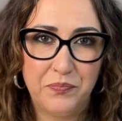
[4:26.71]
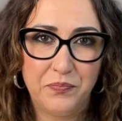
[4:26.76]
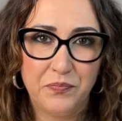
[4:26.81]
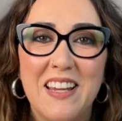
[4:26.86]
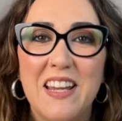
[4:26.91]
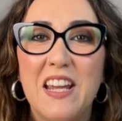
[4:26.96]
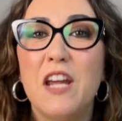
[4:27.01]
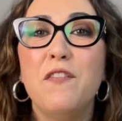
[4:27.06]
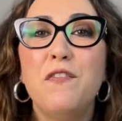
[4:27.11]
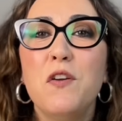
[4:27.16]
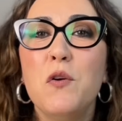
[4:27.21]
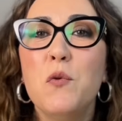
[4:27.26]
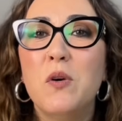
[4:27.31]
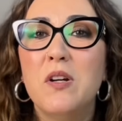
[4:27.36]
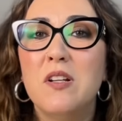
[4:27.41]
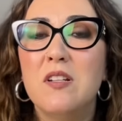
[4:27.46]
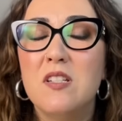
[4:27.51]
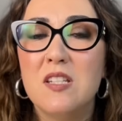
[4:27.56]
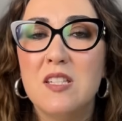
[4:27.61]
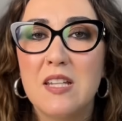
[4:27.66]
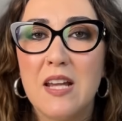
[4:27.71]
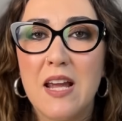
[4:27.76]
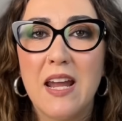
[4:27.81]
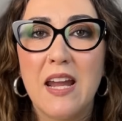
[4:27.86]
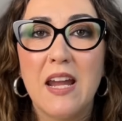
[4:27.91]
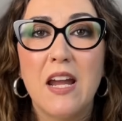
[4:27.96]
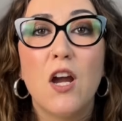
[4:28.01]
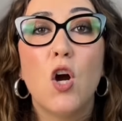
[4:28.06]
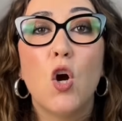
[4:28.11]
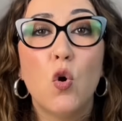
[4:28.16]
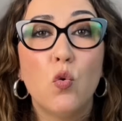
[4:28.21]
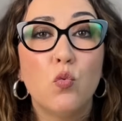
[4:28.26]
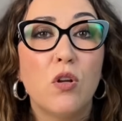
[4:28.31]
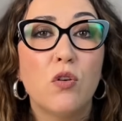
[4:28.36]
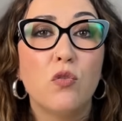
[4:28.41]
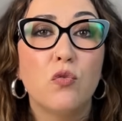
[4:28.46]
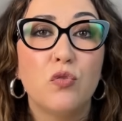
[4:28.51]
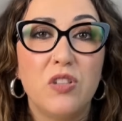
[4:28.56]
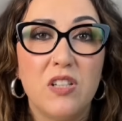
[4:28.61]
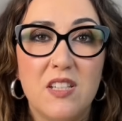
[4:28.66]
If you want to say ho una
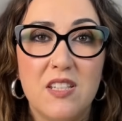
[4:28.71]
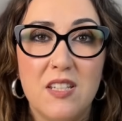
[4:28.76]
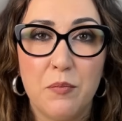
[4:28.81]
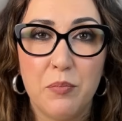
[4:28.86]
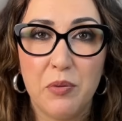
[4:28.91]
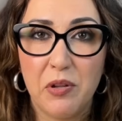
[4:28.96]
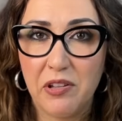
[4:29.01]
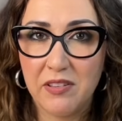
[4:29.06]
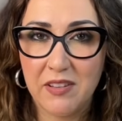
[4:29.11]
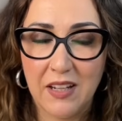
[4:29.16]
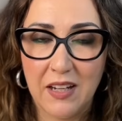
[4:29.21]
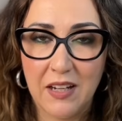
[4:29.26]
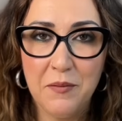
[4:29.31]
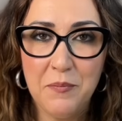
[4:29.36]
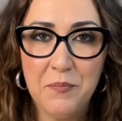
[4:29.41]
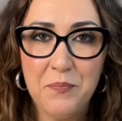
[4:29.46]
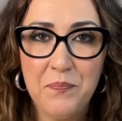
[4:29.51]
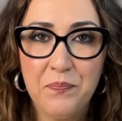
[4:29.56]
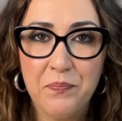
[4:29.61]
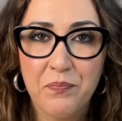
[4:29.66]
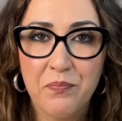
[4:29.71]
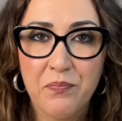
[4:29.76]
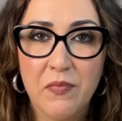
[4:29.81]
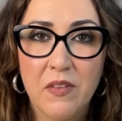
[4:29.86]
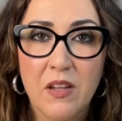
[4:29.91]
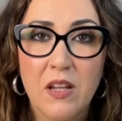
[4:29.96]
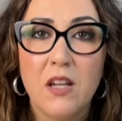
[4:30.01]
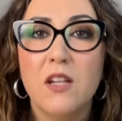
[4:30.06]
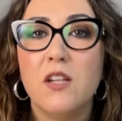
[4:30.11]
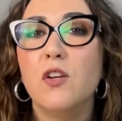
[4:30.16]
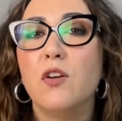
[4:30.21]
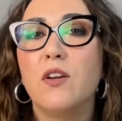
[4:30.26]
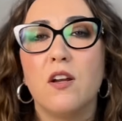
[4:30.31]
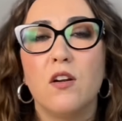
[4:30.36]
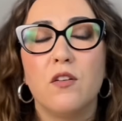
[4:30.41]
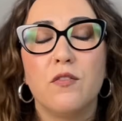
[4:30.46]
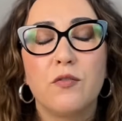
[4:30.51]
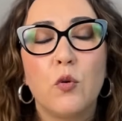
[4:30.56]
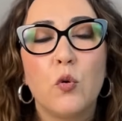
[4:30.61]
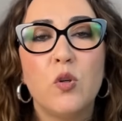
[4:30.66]
notizia per te, you can
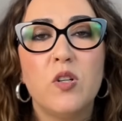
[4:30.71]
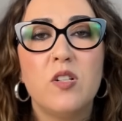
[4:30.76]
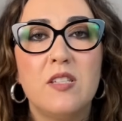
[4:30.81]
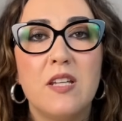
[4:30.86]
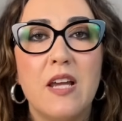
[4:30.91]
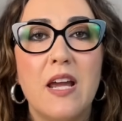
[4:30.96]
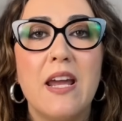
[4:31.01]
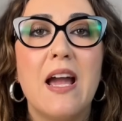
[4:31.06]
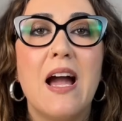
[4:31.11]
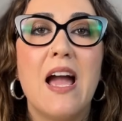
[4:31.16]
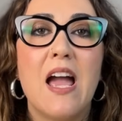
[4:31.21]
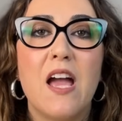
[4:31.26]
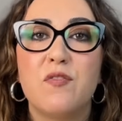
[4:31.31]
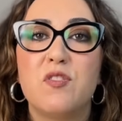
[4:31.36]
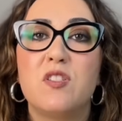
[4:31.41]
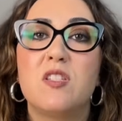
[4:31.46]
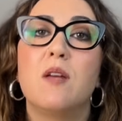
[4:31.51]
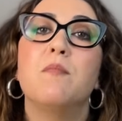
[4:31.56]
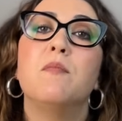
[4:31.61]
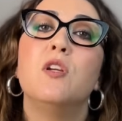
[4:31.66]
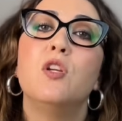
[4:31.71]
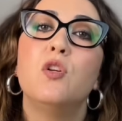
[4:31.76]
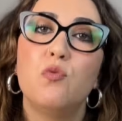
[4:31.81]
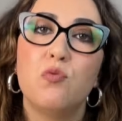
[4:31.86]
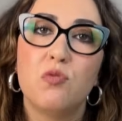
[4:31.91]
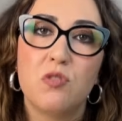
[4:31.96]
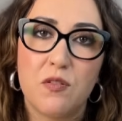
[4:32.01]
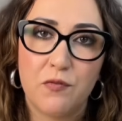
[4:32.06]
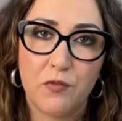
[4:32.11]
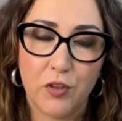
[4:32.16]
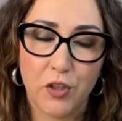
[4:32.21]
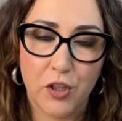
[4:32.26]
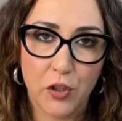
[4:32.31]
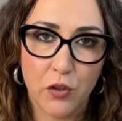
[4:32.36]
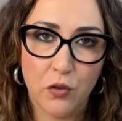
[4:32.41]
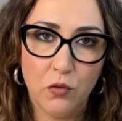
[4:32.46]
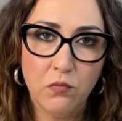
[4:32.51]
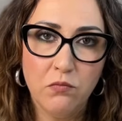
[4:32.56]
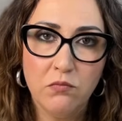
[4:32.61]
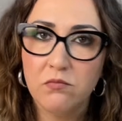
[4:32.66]
of course say I have some news for
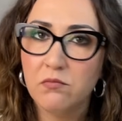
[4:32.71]
you.